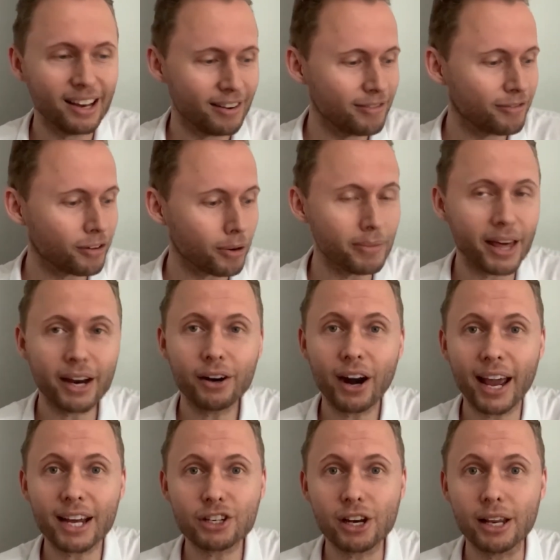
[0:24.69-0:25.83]
From there, I
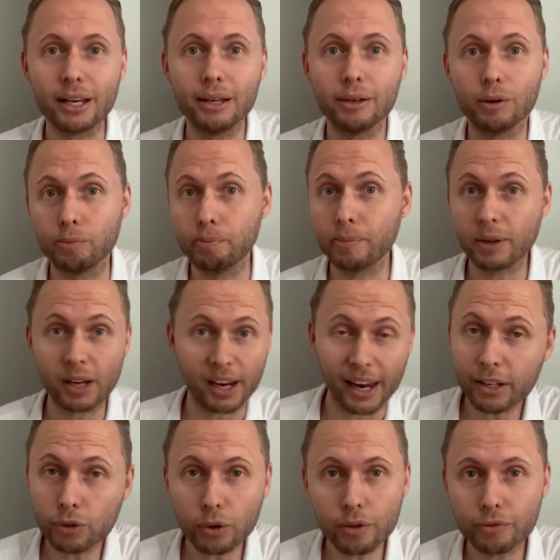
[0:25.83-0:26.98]
actually
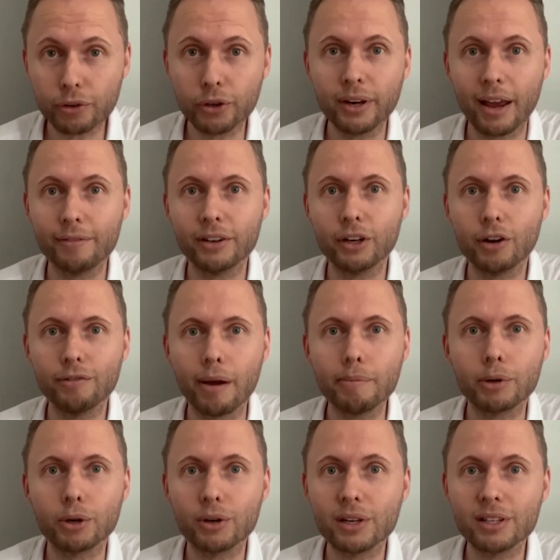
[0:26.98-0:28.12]
collect all the fruit every November
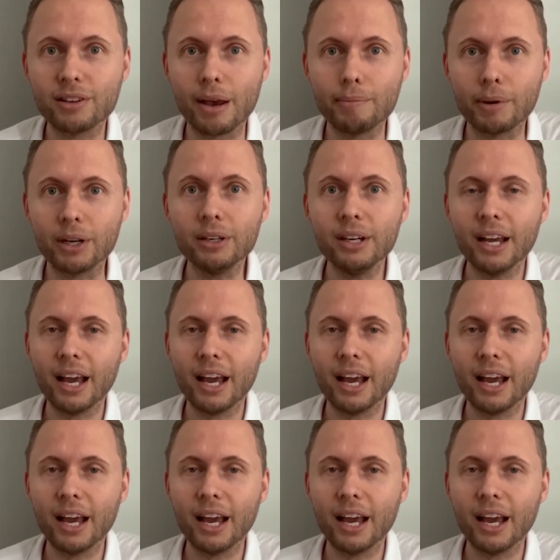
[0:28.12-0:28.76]
or December.